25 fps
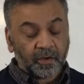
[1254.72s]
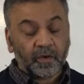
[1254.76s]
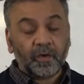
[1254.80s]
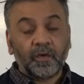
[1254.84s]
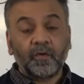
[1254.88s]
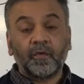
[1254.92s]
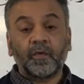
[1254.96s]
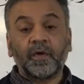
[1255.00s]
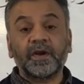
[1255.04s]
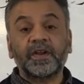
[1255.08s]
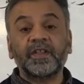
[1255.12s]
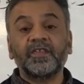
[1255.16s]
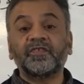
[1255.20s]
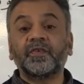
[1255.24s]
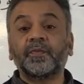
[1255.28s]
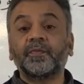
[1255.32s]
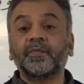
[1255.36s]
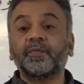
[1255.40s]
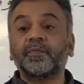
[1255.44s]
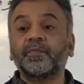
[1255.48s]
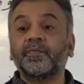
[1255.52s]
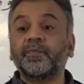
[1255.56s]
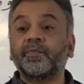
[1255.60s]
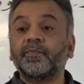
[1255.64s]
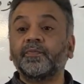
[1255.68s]
What is the
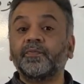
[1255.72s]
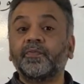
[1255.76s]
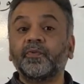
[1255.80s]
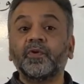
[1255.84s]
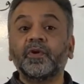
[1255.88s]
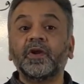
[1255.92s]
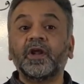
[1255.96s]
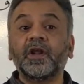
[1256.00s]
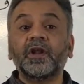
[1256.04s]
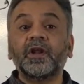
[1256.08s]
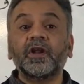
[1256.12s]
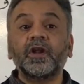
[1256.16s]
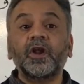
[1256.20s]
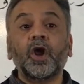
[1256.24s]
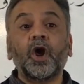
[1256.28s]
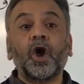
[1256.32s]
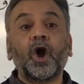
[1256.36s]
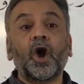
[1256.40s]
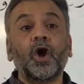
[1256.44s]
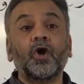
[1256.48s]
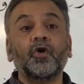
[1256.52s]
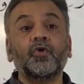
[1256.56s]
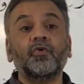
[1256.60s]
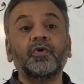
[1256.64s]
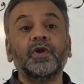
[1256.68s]
plural?
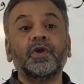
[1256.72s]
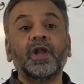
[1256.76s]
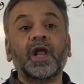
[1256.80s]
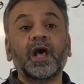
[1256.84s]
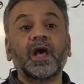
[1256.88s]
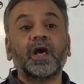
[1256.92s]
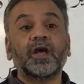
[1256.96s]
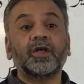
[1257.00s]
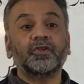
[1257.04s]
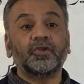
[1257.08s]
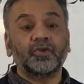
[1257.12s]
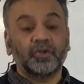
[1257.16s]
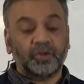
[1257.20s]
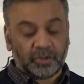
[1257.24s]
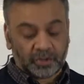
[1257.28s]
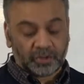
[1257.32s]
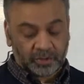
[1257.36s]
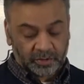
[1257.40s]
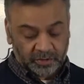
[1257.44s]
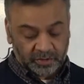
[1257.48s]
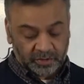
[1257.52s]
Awladun.